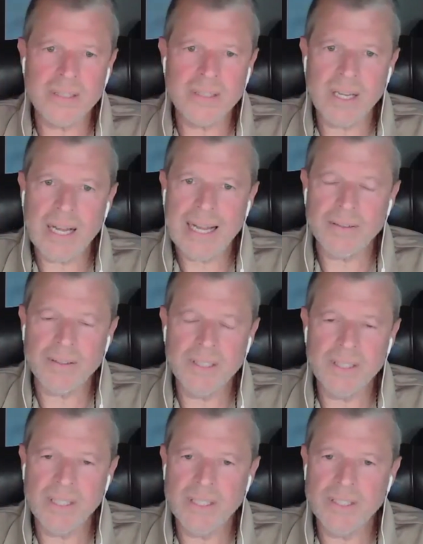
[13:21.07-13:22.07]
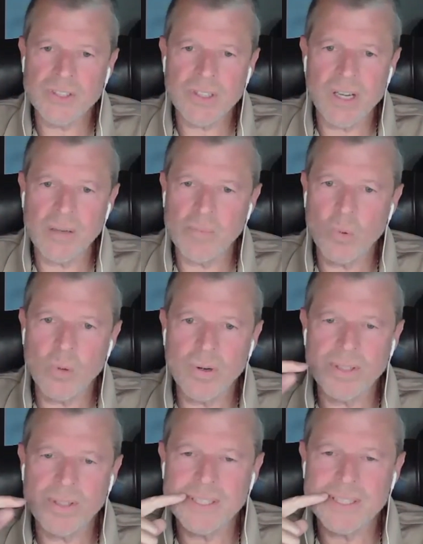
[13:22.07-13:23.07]
the Audi e-tron more
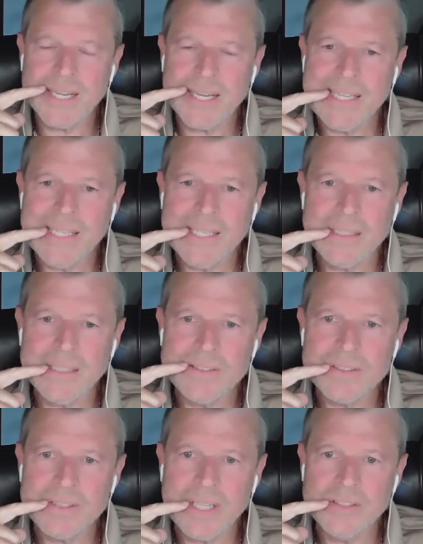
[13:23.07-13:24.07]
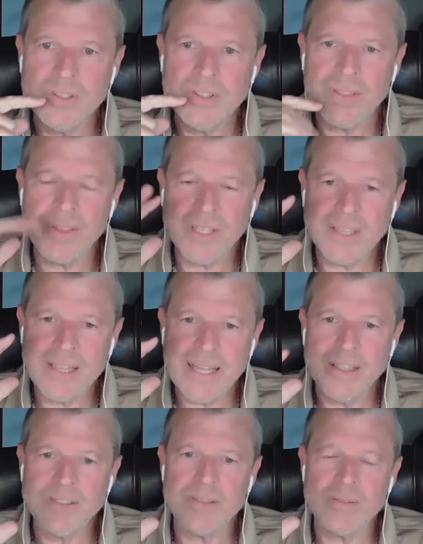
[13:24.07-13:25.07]
than the Taycan. I think that
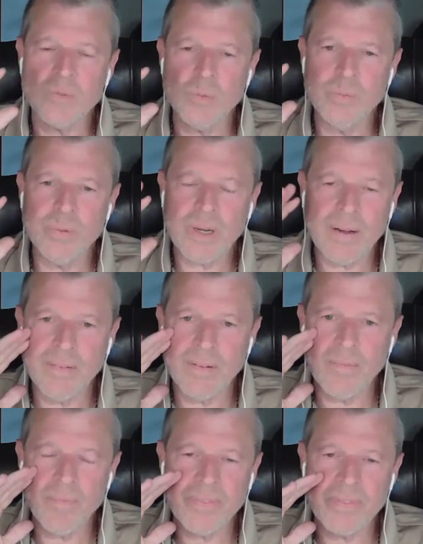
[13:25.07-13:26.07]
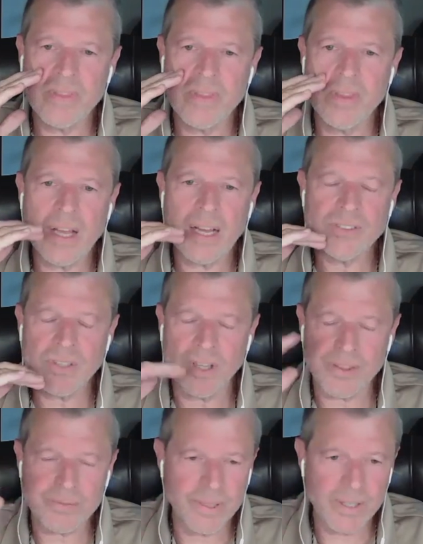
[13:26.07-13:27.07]
is I saw
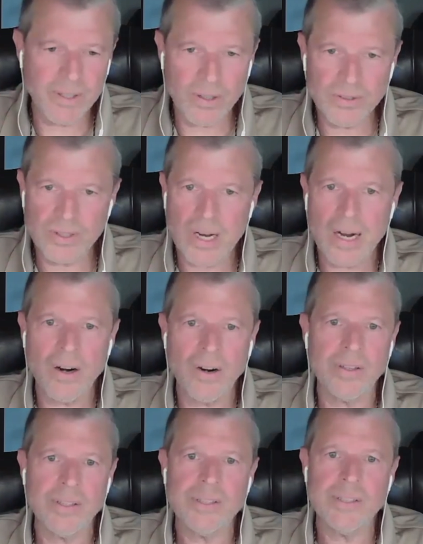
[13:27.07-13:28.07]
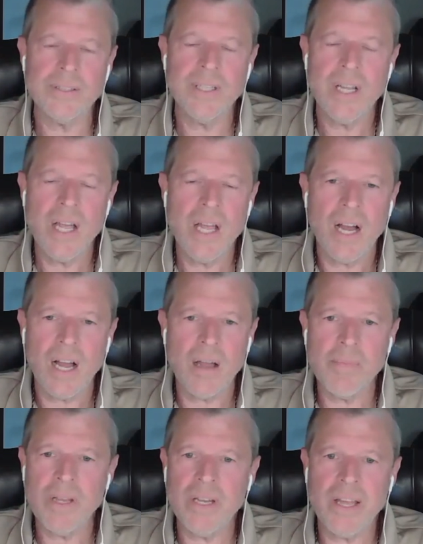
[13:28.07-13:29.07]
3 of those in Ireland, and I
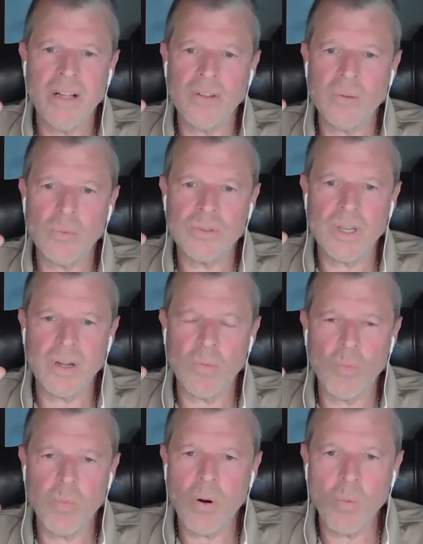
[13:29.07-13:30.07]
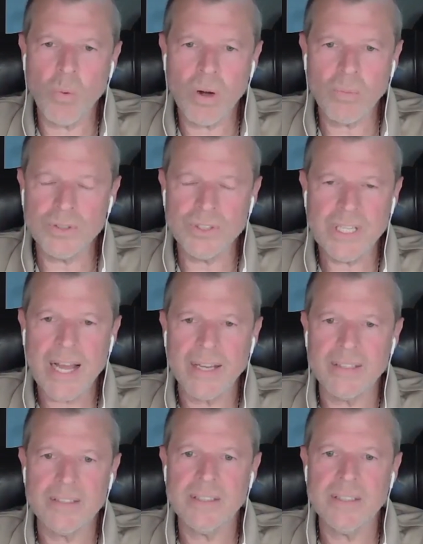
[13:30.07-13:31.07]
mean, Ellen was like, whoa, what was that?
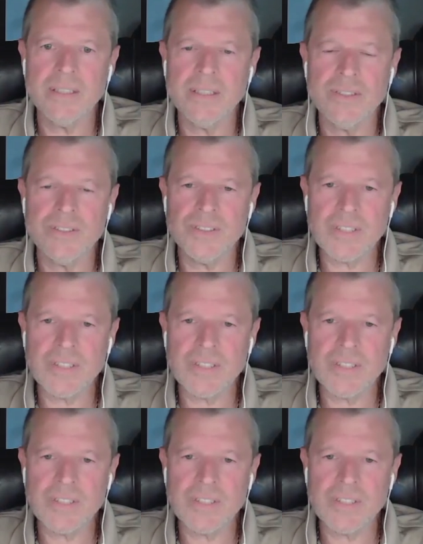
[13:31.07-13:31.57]
And it just